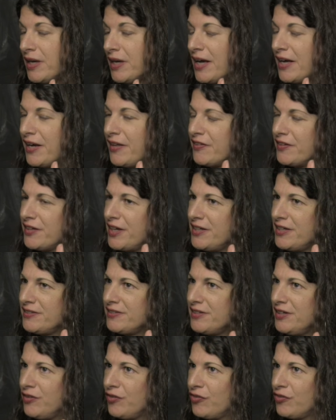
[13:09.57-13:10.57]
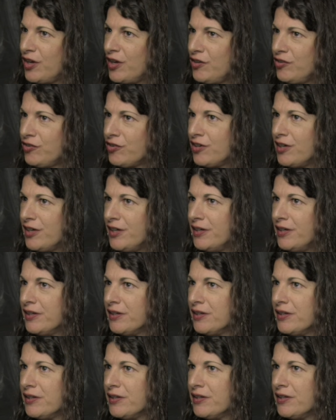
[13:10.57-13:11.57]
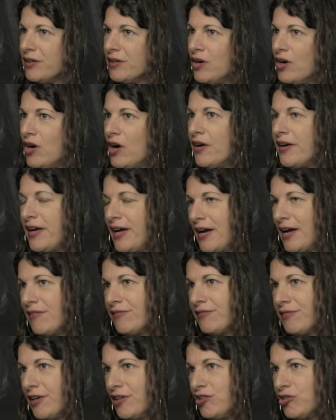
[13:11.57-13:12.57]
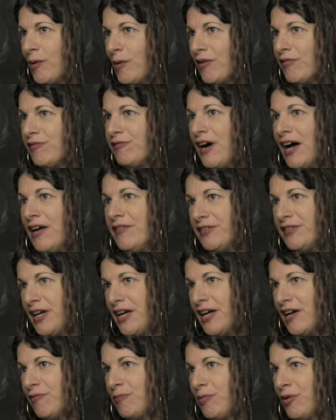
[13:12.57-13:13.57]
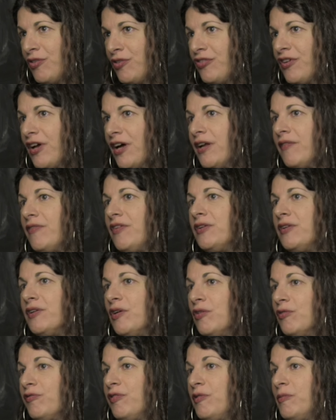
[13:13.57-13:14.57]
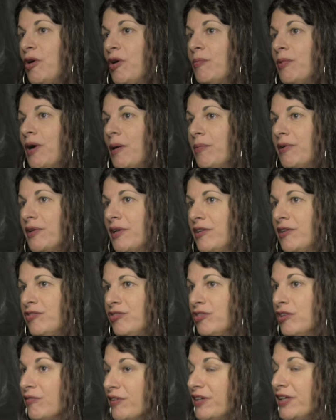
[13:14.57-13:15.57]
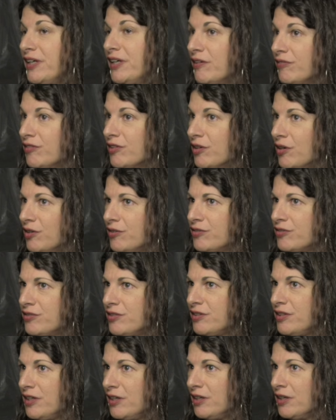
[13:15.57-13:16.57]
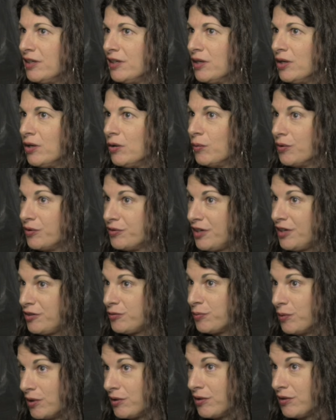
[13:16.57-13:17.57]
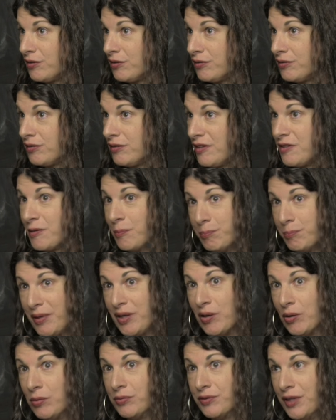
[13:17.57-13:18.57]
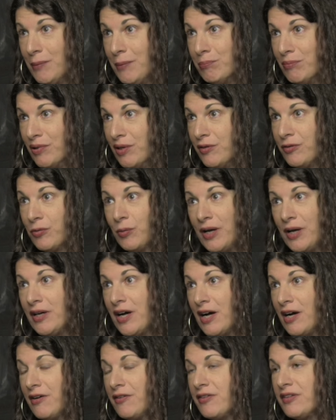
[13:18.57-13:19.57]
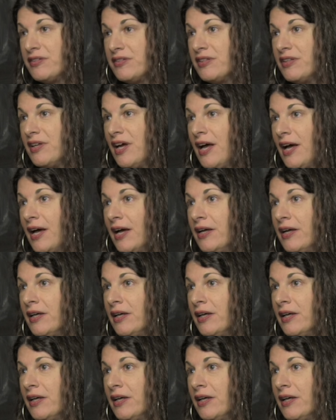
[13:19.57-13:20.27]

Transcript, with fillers: And in the 19th century, on average, about 5.5% of the adult female population of any given large city were sex workers. That's a big old number. It's way higher than today.